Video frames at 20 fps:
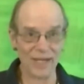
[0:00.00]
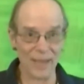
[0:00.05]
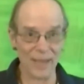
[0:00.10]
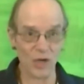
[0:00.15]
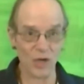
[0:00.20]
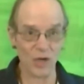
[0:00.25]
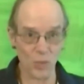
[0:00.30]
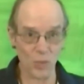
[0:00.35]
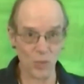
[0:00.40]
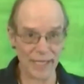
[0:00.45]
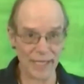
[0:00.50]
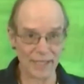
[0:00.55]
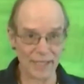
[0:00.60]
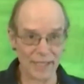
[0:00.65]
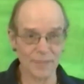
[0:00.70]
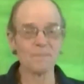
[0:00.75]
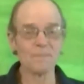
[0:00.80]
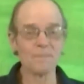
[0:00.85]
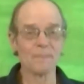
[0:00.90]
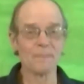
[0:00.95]
about a week.
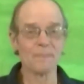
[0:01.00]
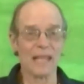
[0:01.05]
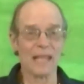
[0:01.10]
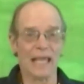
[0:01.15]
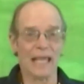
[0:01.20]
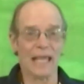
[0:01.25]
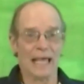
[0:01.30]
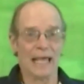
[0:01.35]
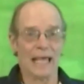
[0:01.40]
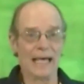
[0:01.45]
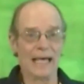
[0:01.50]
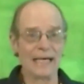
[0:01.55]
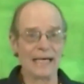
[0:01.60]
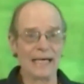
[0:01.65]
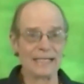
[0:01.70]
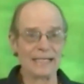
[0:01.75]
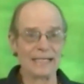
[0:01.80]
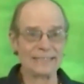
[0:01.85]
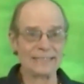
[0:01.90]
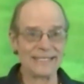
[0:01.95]

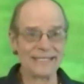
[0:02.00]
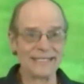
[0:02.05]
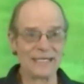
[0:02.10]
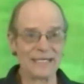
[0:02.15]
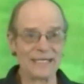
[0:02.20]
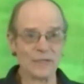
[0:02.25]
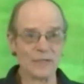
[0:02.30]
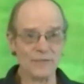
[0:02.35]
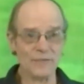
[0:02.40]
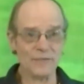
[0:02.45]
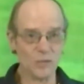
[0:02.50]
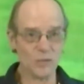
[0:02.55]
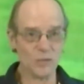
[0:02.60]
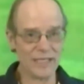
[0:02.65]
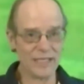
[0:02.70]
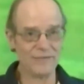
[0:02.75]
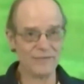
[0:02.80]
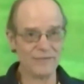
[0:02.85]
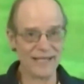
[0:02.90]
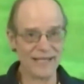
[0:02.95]
Now, if you
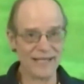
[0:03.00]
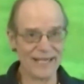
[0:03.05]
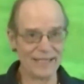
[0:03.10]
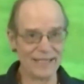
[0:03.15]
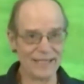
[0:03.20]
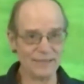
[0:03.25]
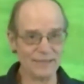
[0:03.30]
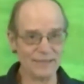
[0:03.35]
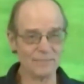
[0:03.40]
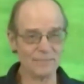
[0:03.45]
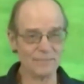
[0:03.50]
live in a